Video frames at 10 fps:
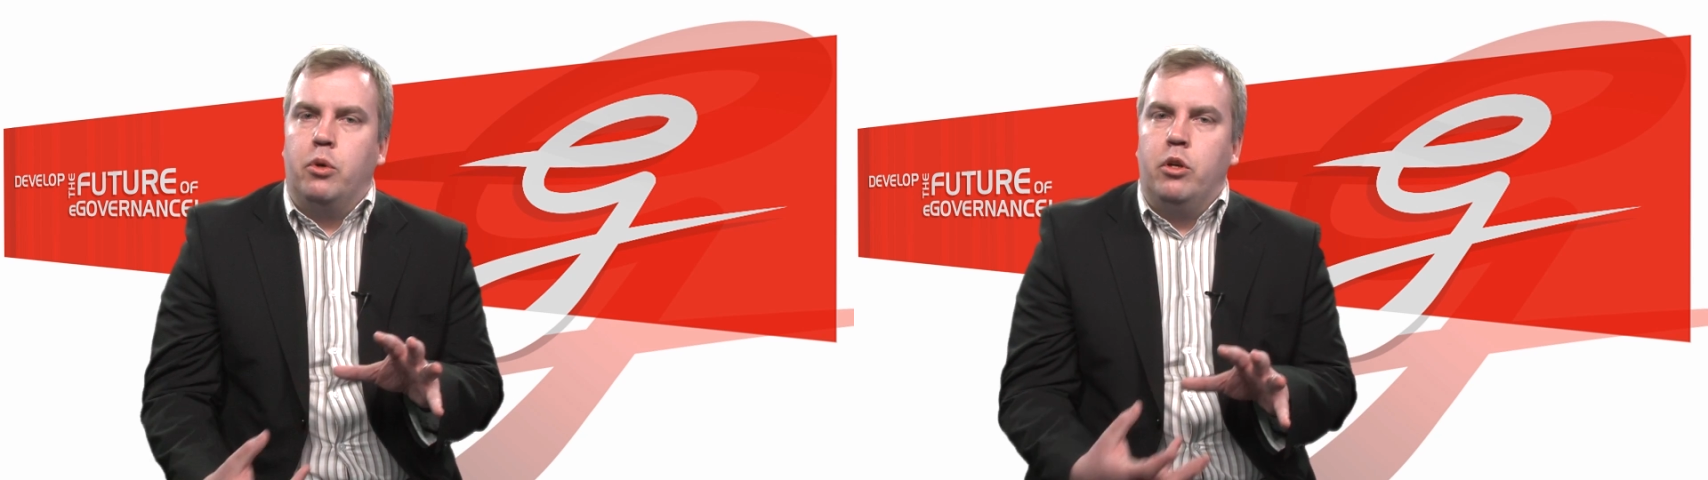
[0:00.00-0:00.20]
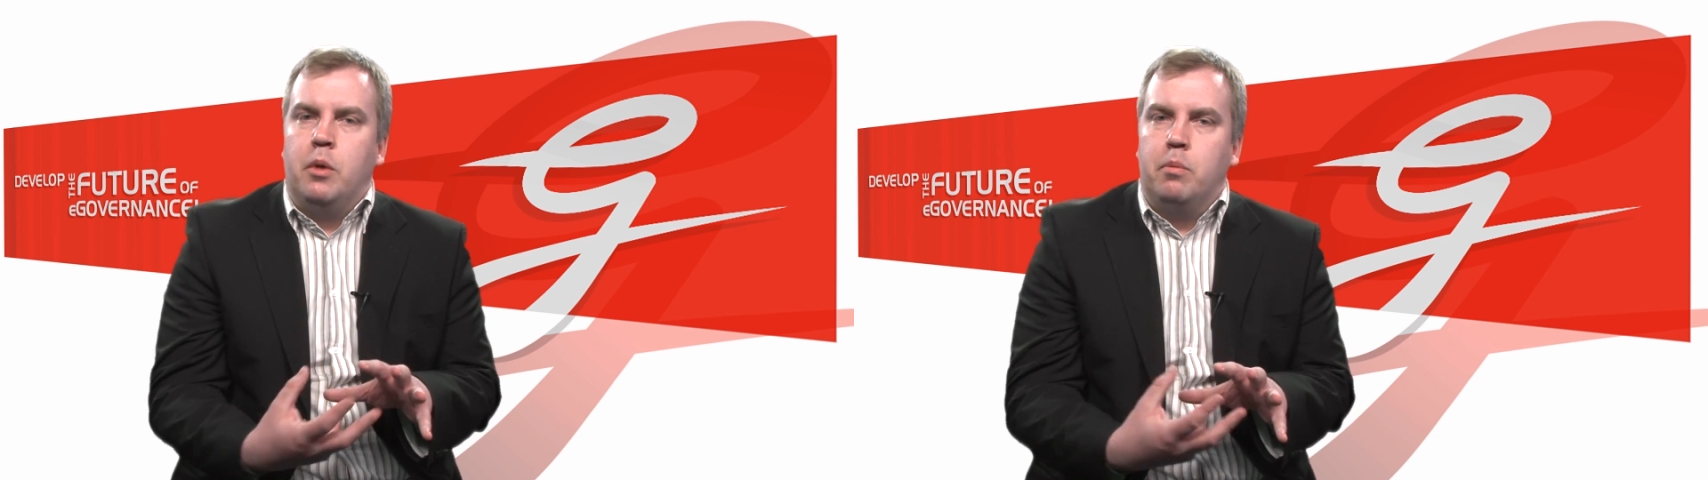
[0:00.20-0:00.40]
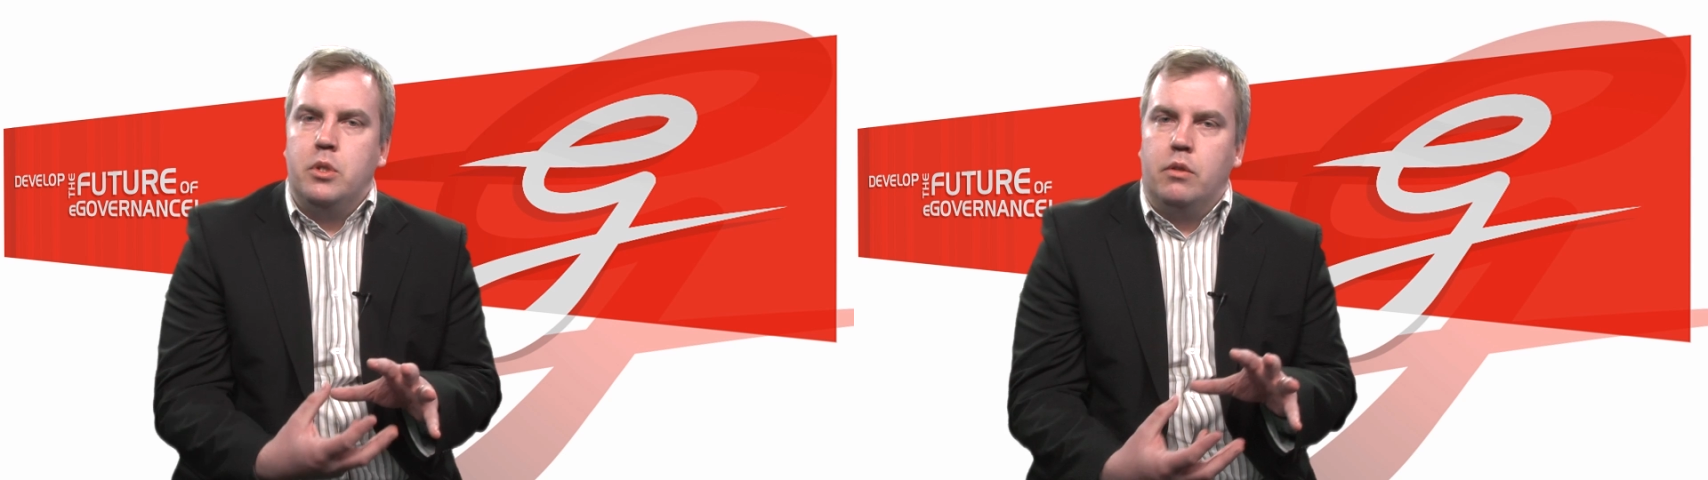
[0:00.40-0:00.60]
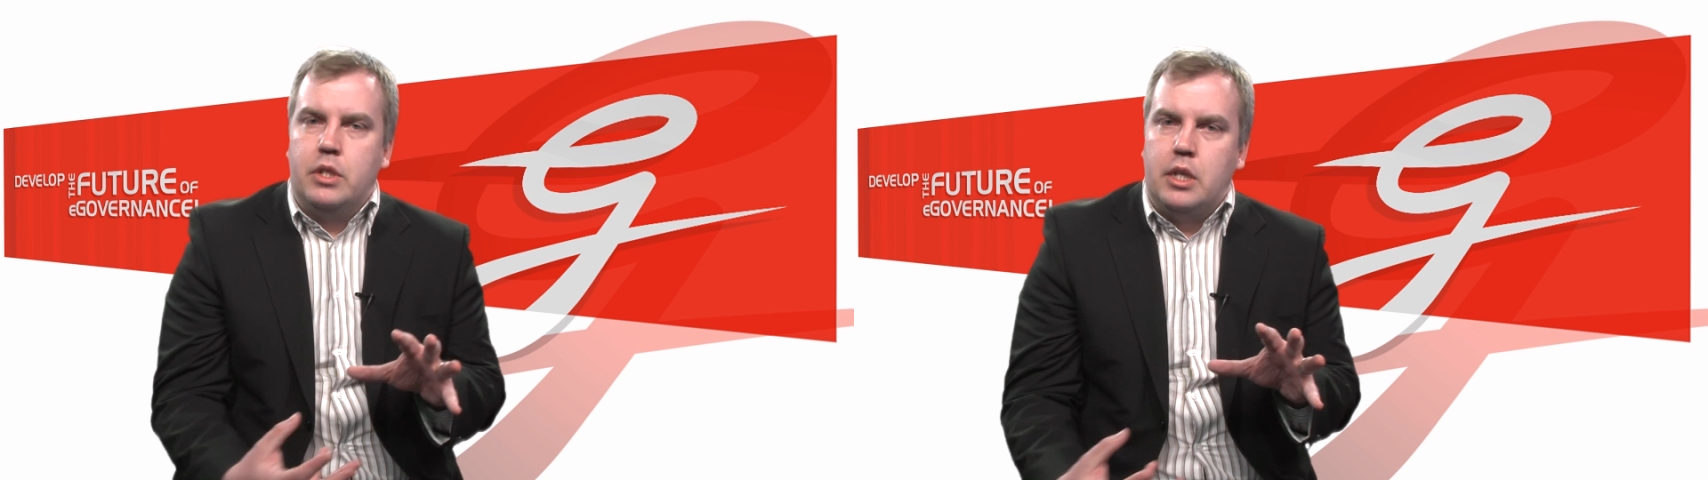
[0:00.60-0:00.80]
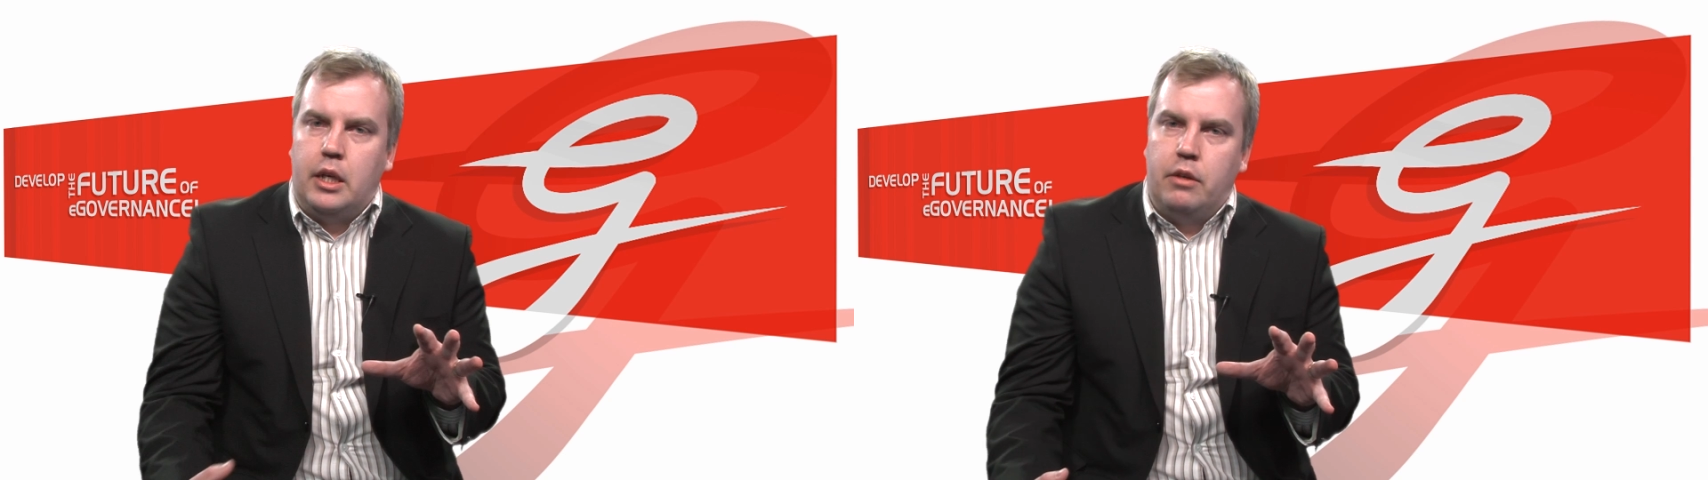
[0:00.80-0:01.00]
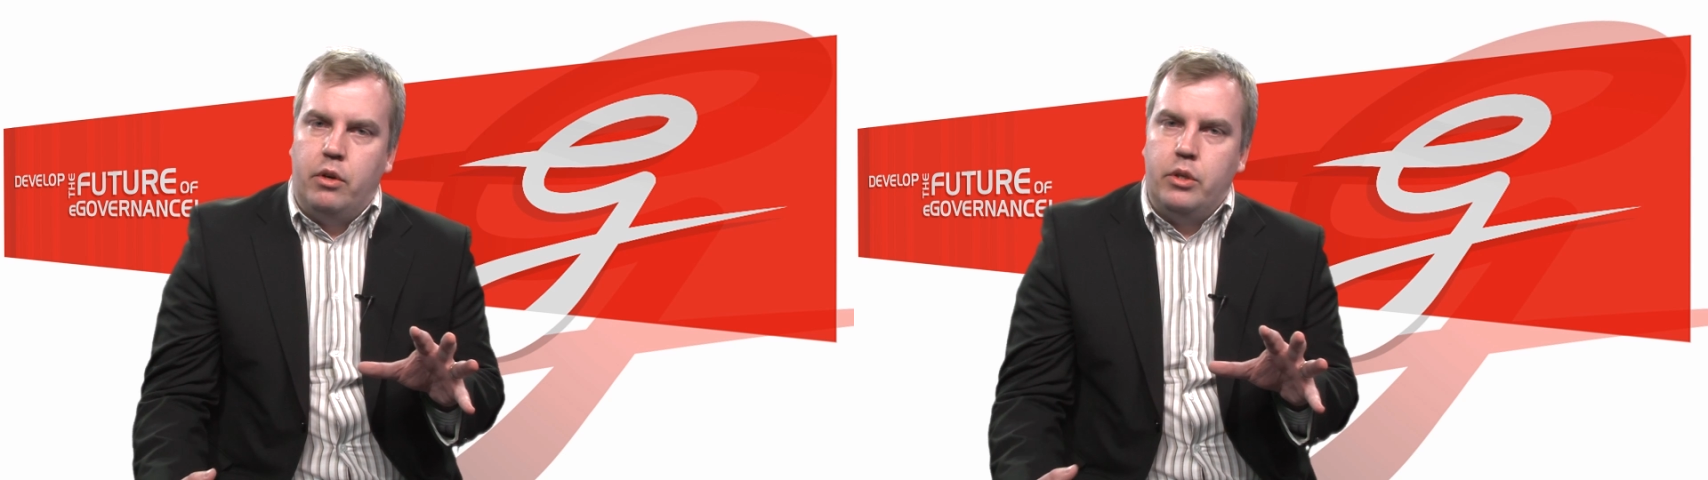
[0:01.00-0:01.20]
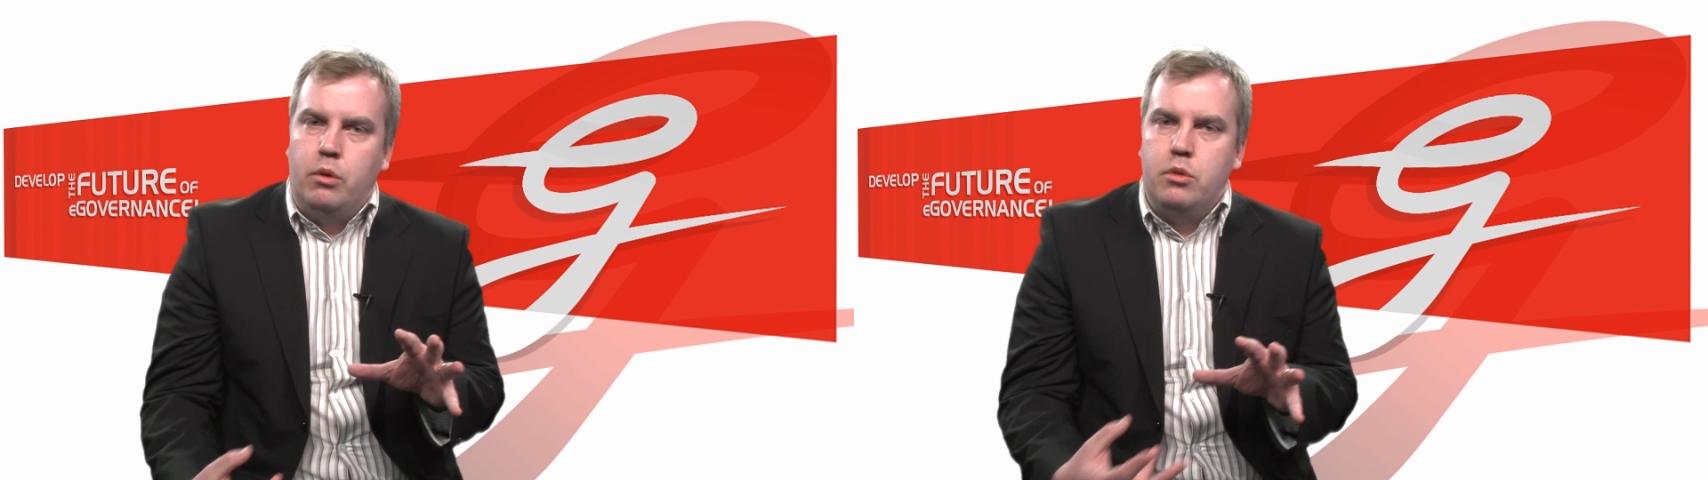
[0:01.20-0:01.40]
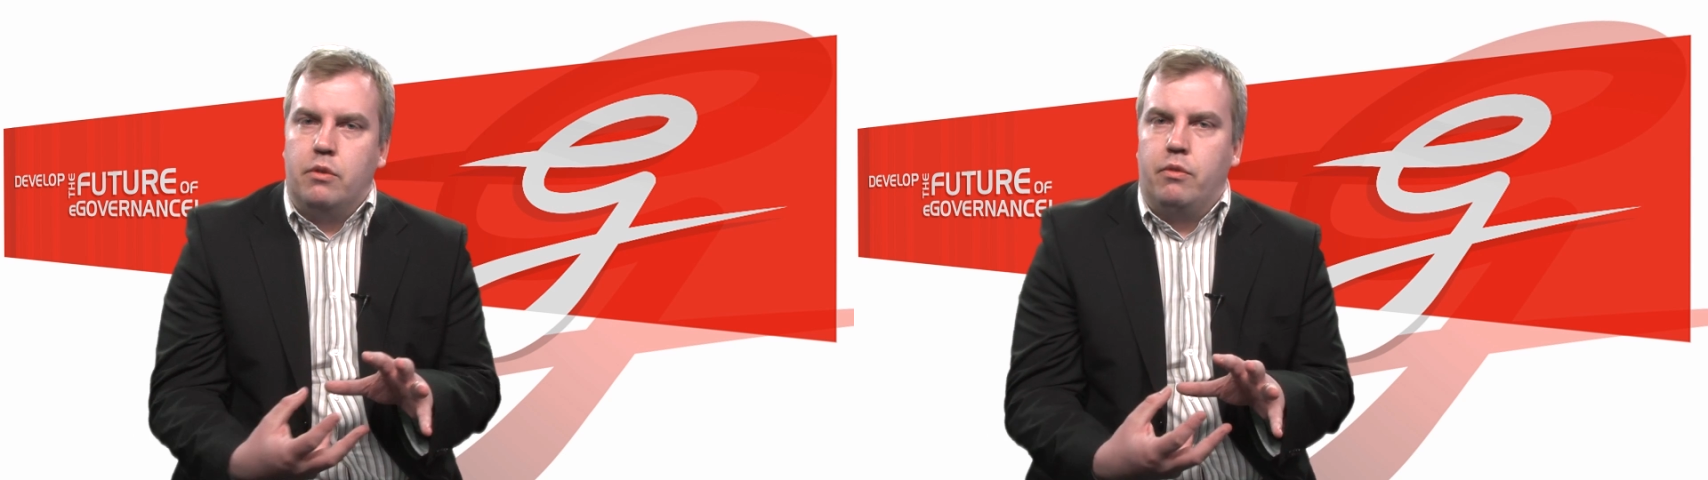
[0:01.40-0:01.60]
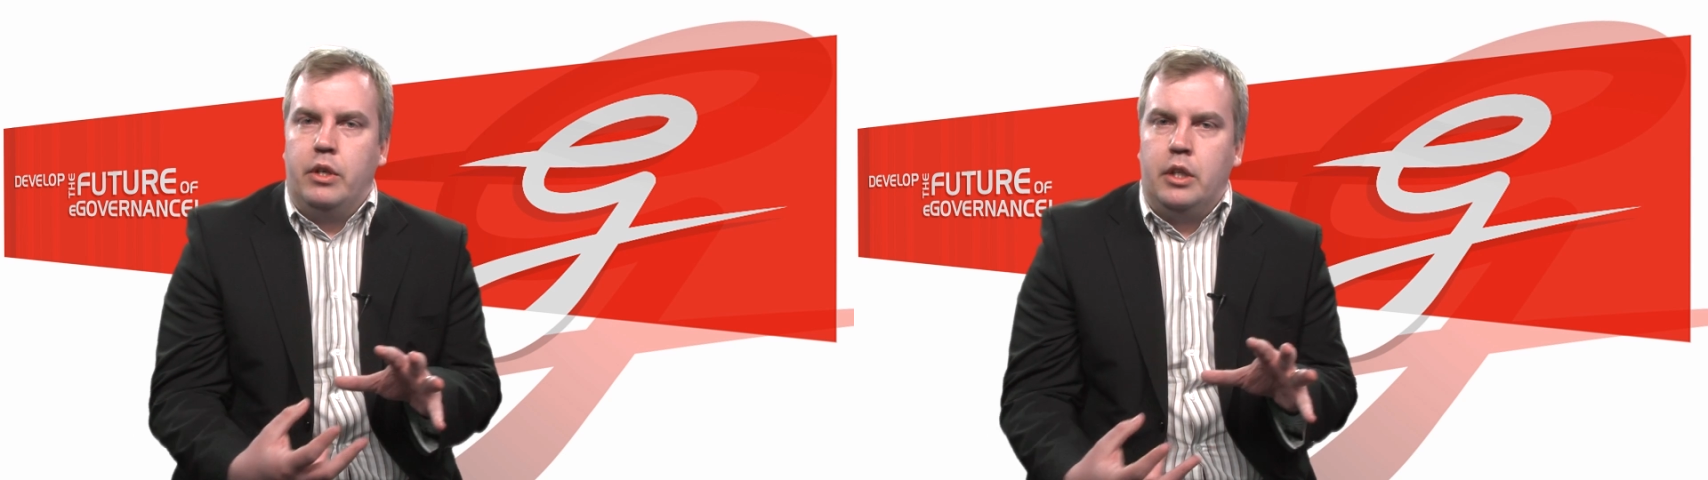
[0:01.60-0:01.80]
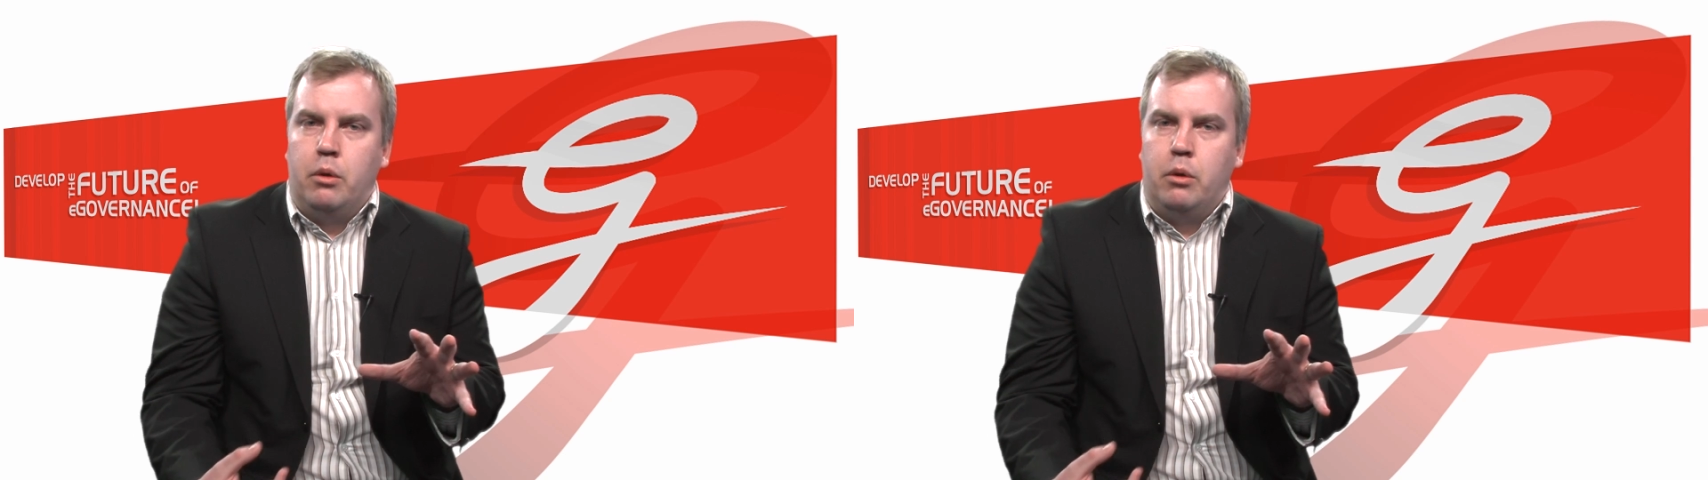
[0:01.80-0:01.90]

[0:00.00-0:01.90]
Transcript: bottom-up sort of exactly very user-friendly,